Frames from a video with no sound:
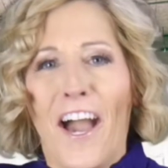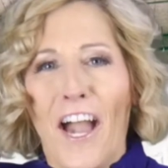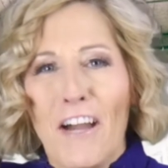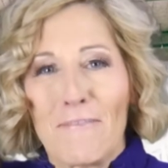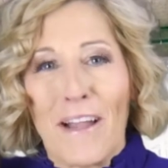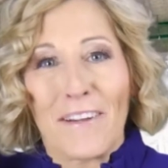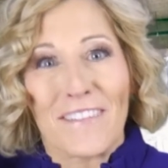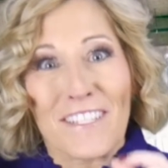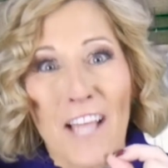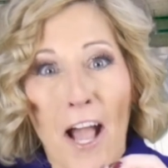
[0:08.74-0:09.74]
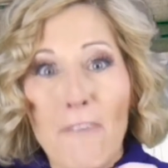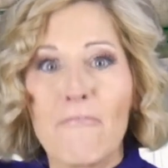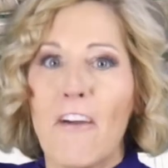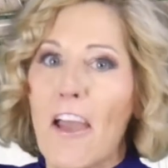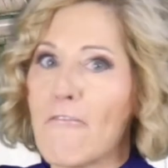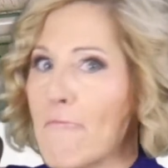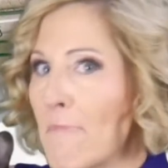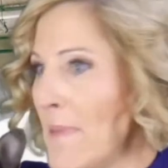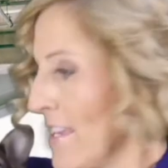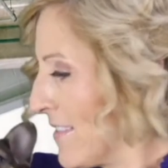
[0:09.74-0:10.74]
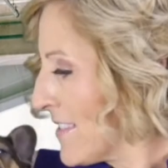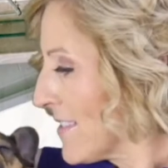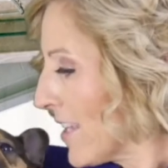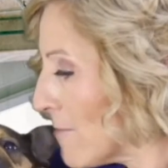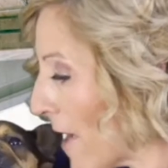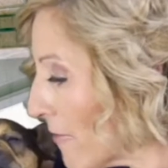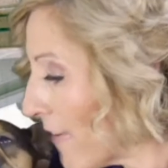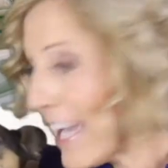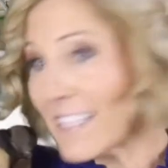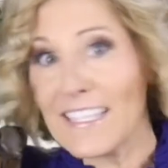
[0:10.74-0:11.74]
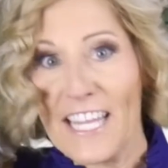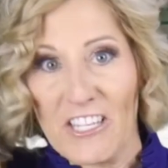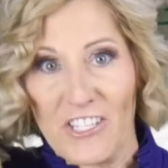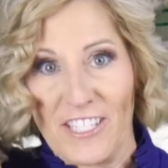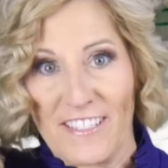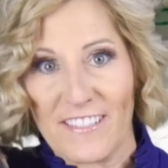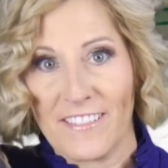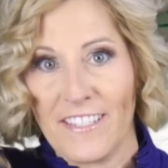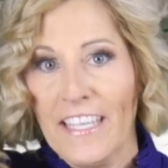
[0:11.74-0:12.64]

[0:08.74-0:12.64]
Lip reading: about the top five myths about vaccinations,